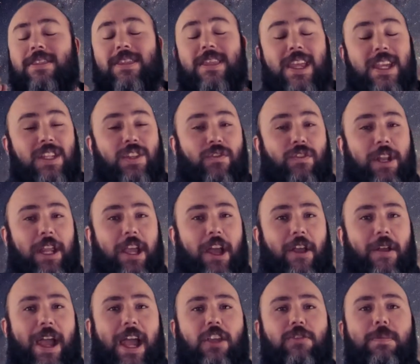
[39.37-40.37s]
This
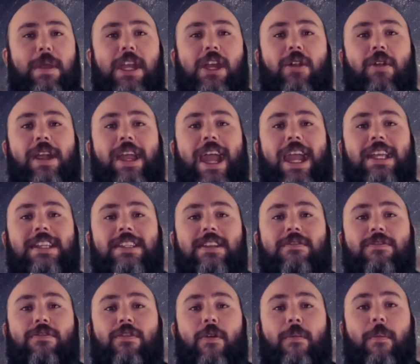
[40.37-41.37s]
video has been
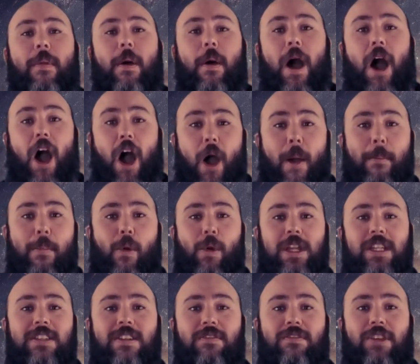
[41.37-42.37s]
created from our
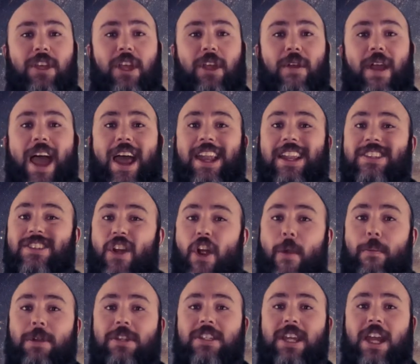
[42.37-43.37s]
point of view and
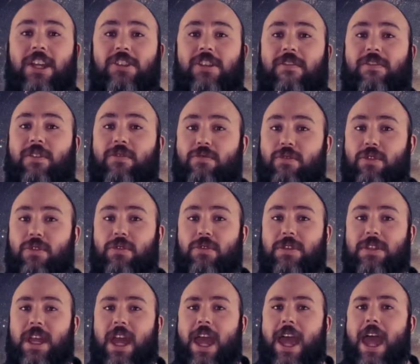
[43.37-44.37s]
interpretation of the
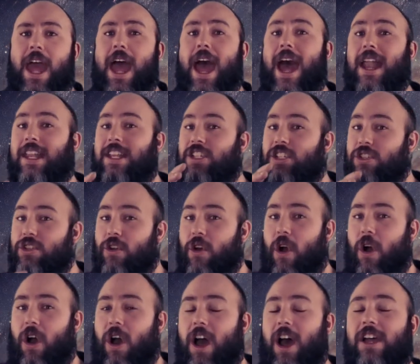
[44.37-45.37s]
rules and is
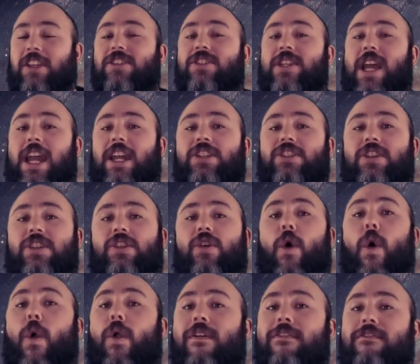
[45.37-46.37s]
not a sanctioned
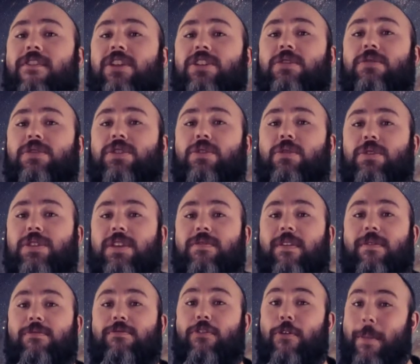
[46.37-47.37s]
or official source of
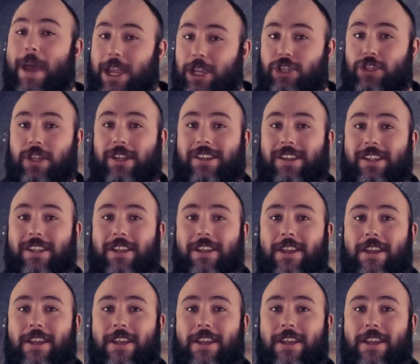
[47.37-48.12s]
information.